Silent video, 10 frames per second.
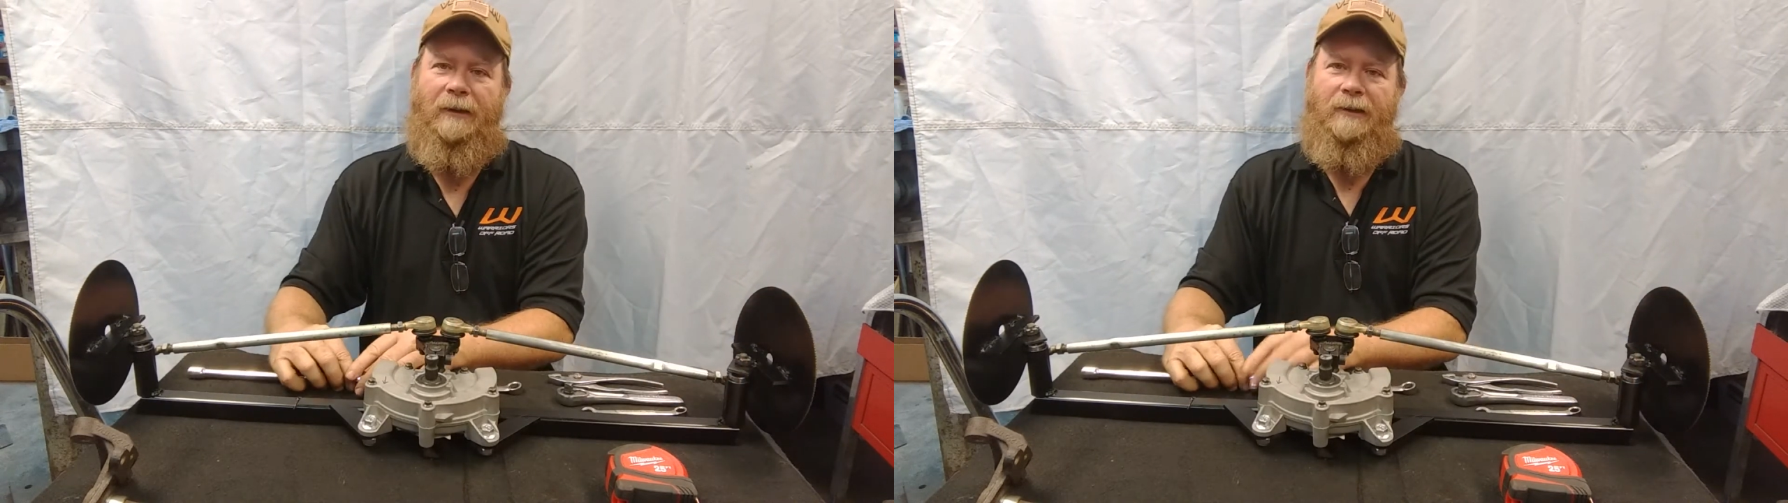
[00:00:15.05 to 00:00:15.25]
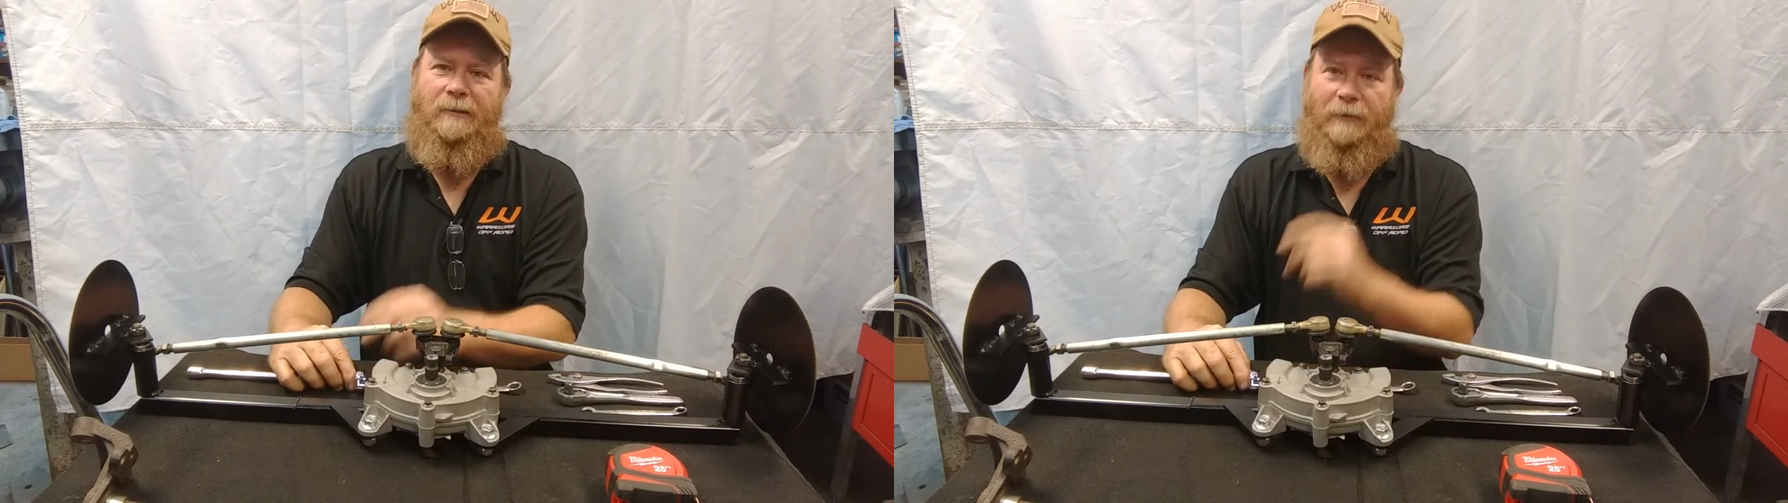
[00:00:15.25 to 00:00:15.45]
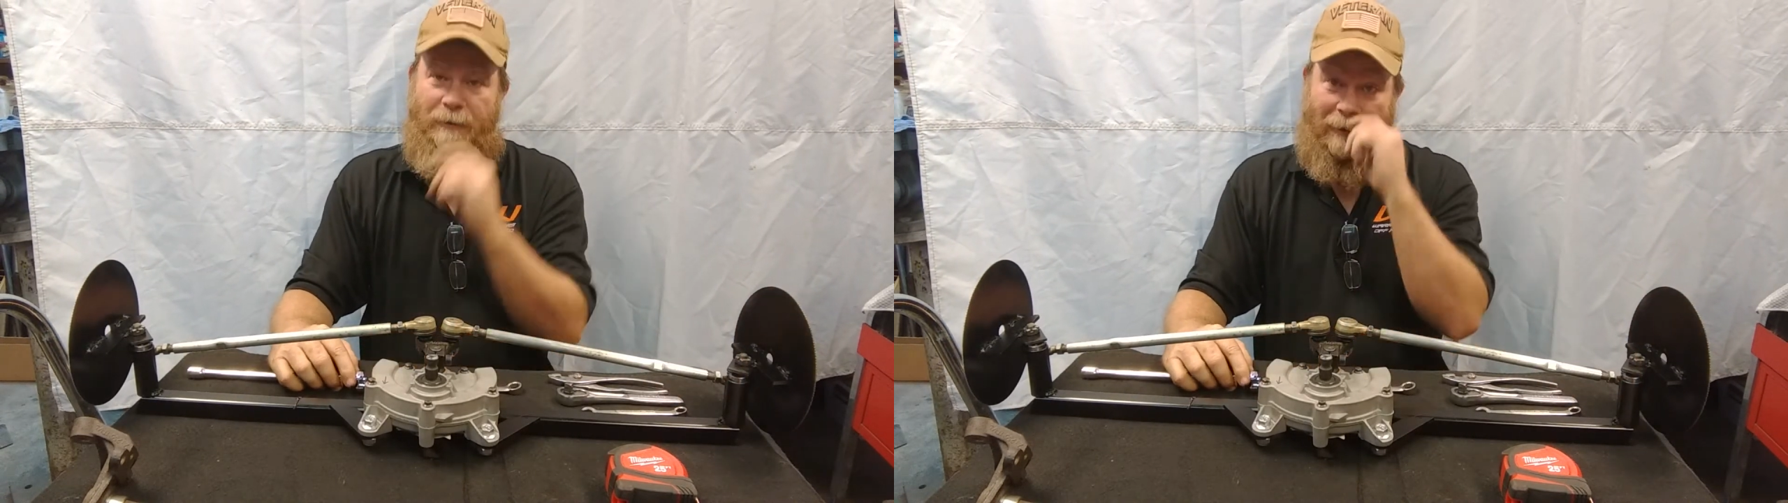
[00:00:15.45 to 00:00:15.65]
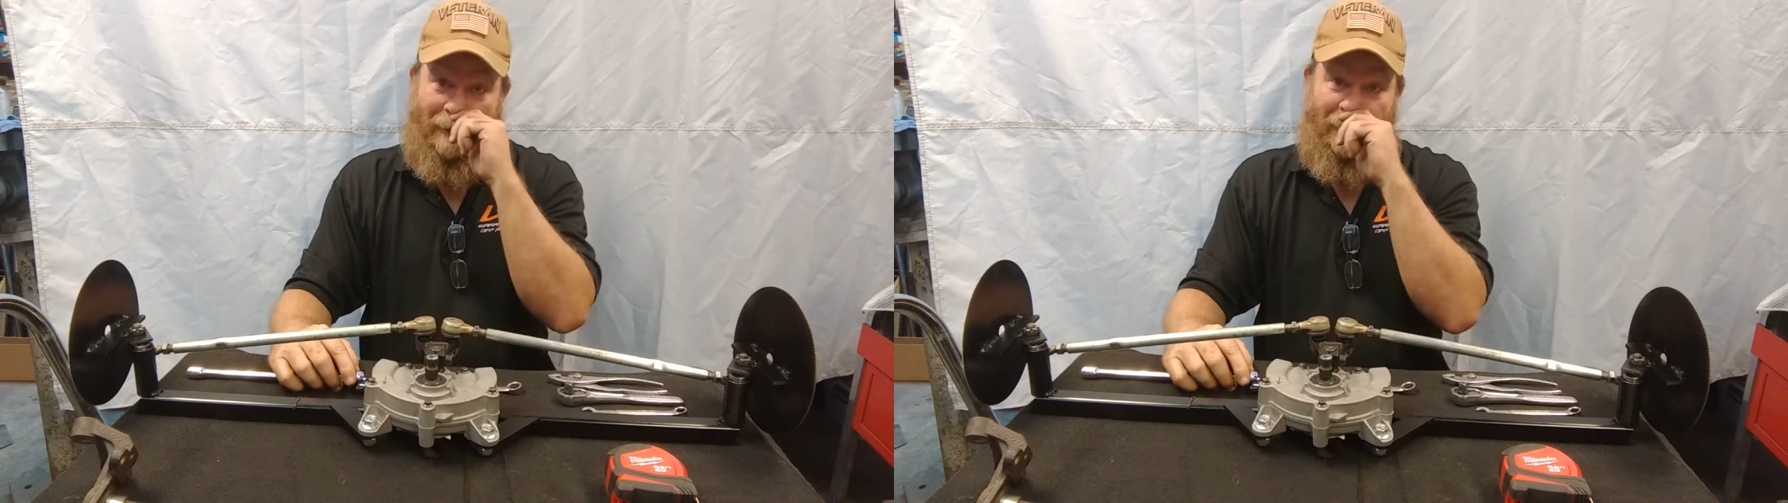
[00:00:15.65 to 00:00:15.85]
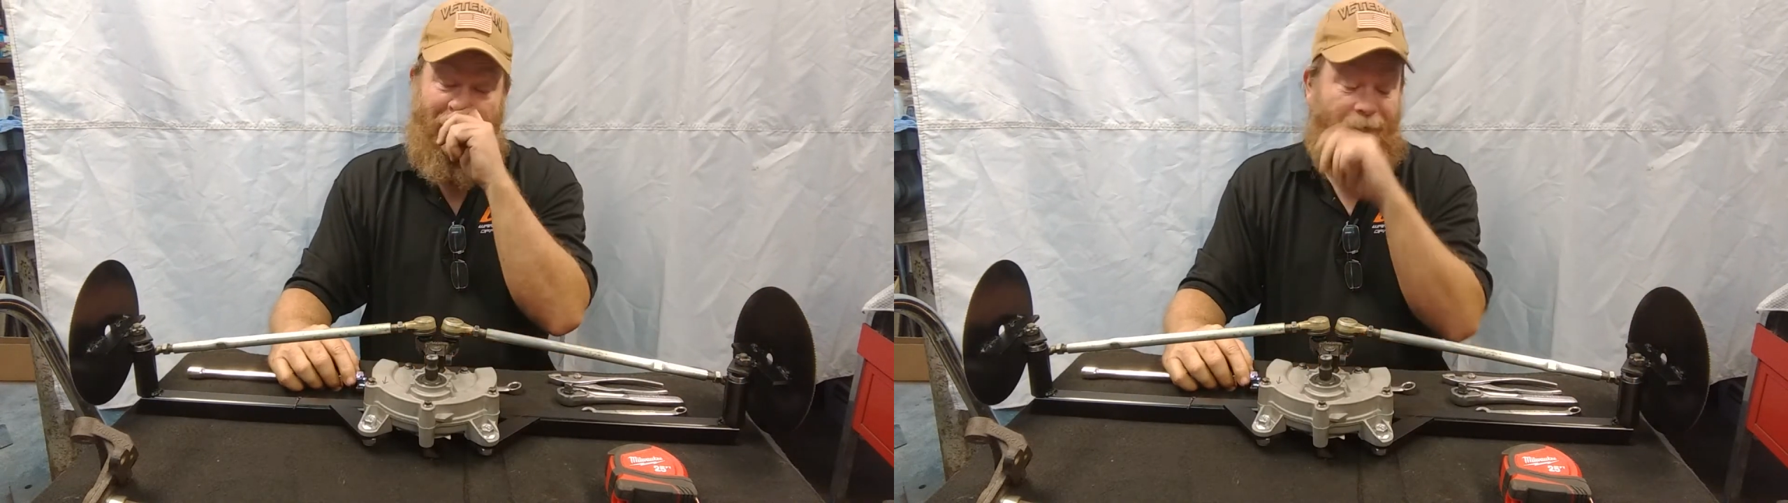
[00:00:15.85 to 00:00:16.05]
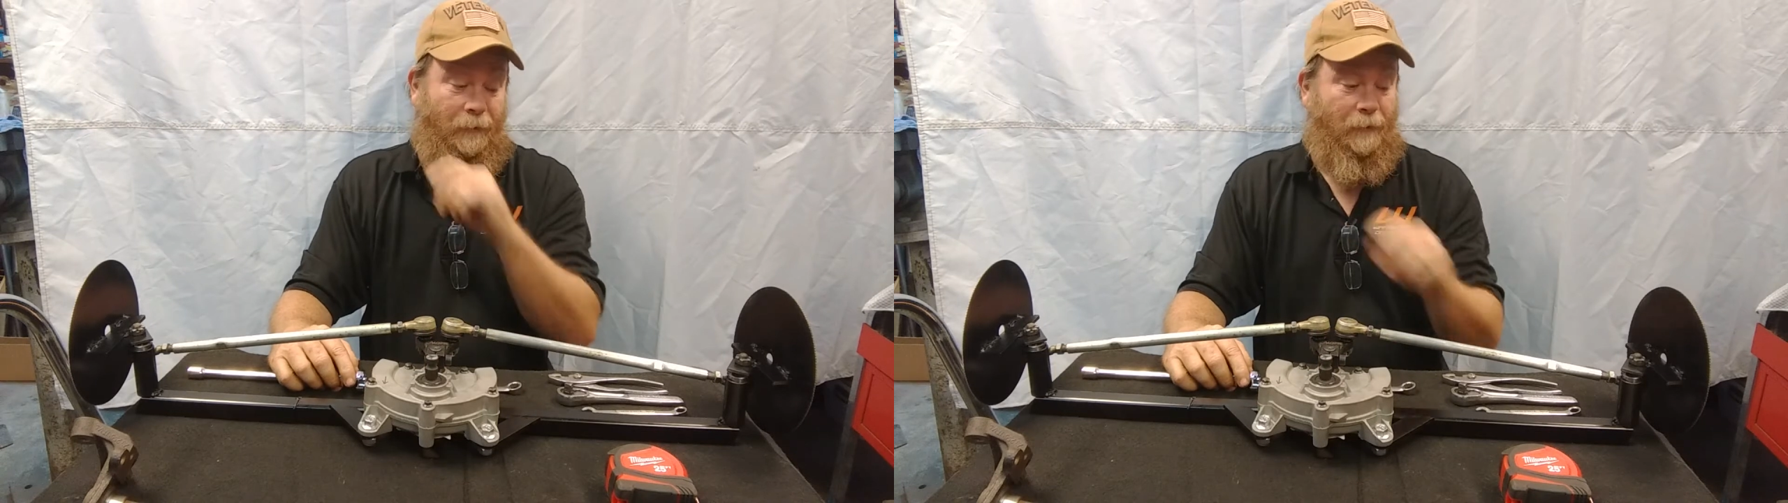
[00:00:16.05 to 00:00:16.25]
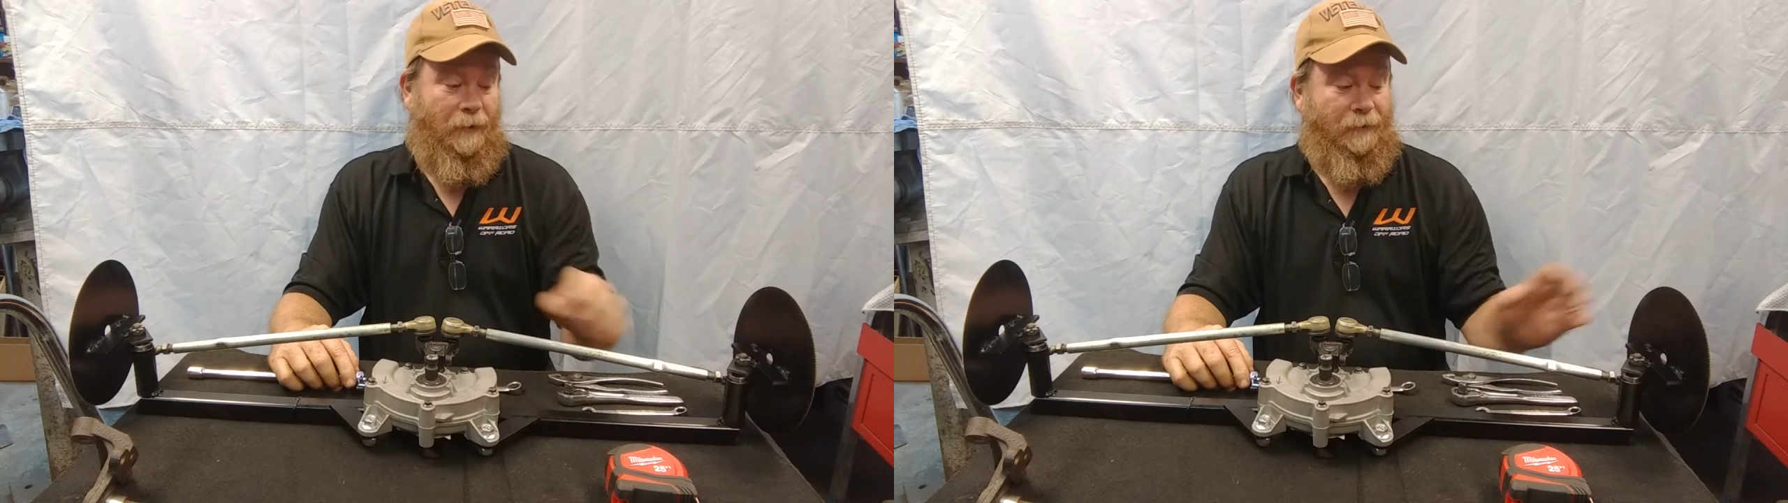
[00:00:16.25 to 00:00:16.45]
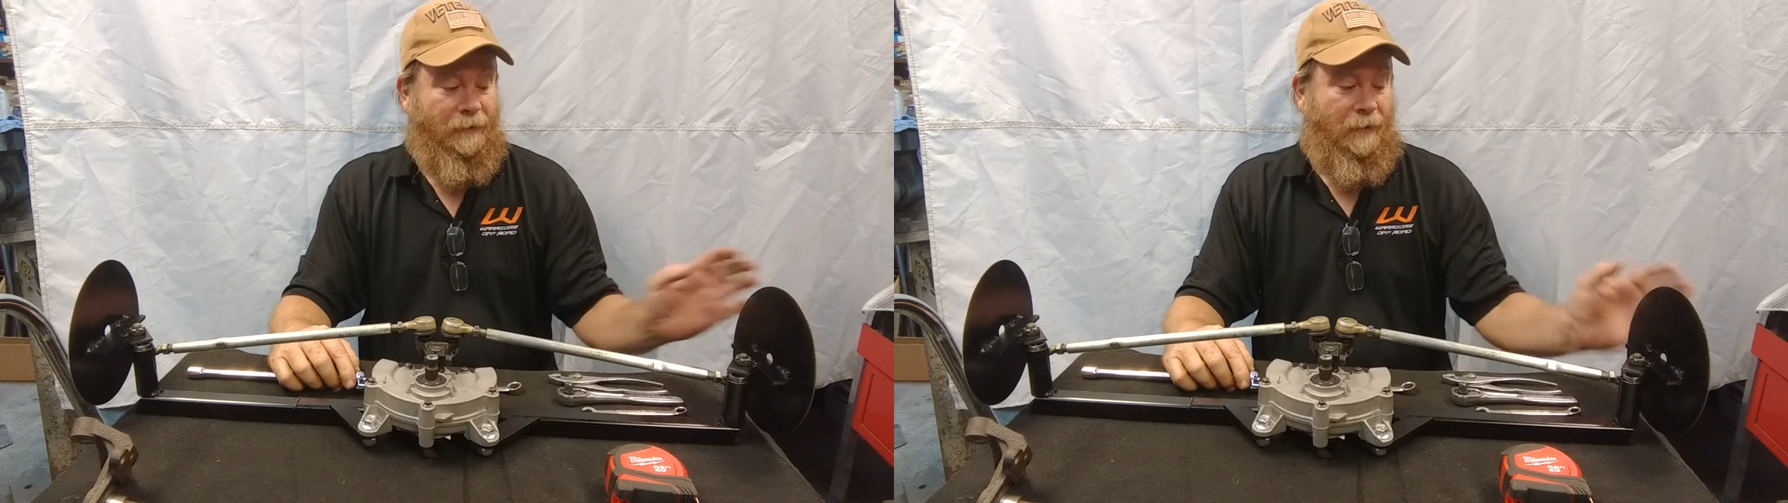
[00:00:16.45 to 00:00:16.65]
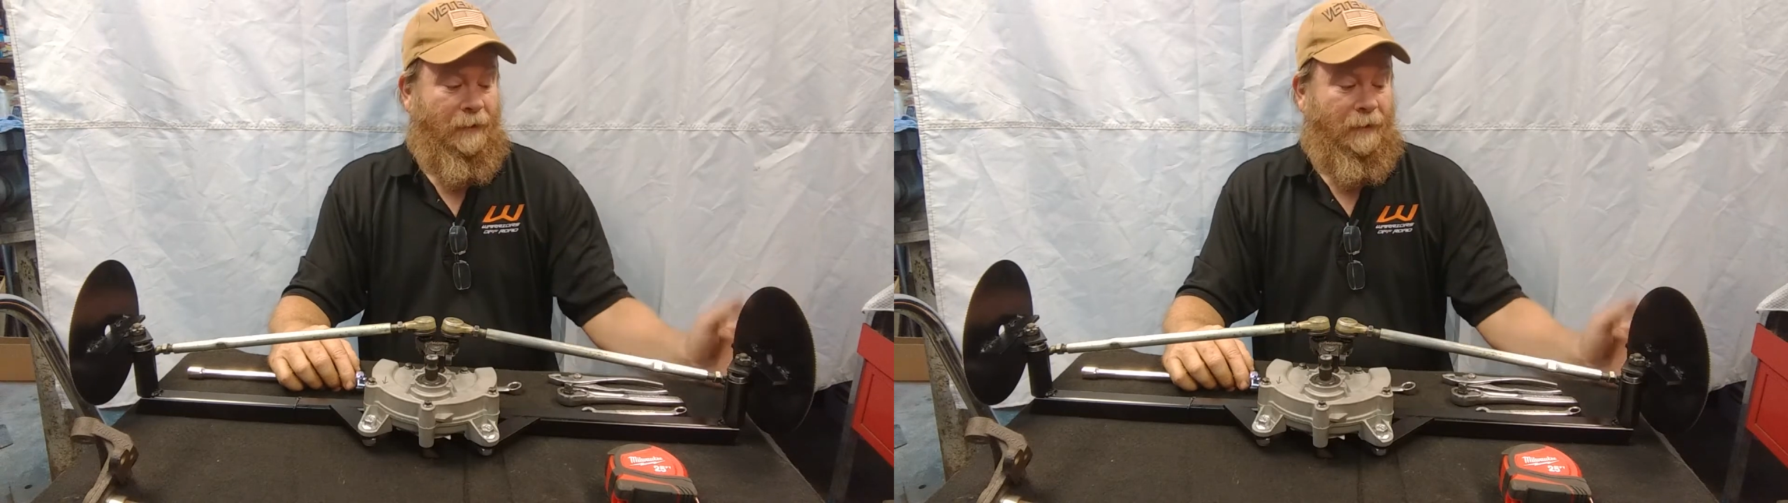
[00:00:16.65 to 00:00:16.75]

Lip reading: customers. I get a lot of phone calls.